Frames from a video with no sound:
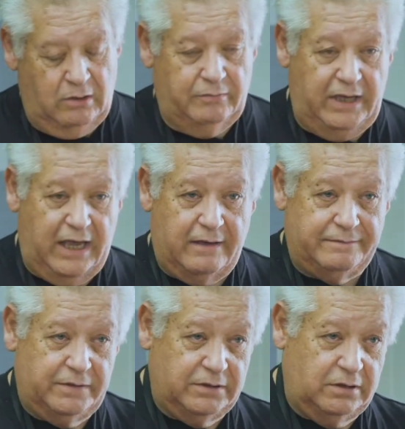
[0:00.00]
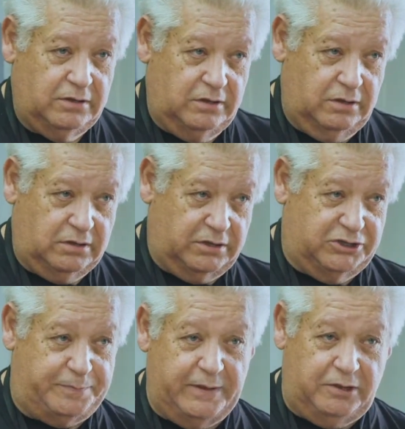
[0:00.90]
We have
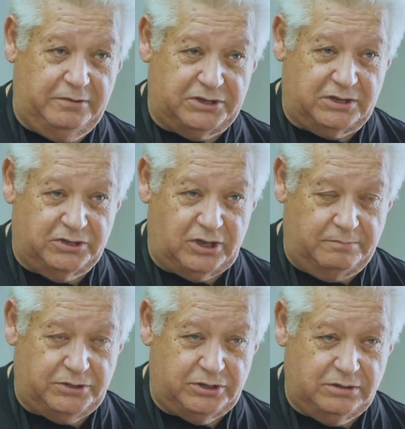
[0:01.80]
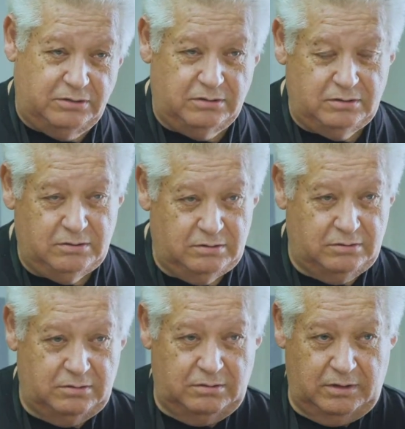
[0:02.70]
conspicuous consumption
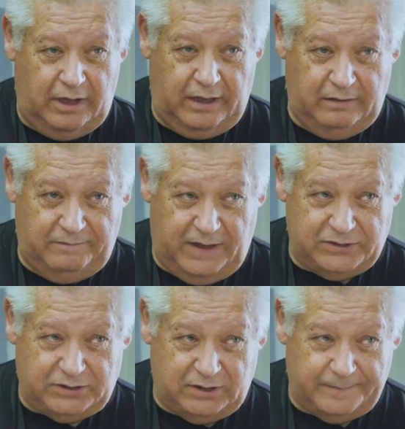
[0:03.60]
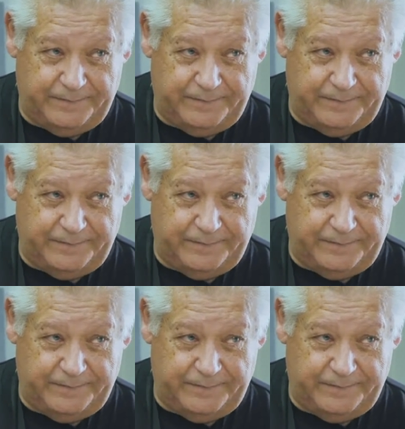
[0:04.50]
and investing.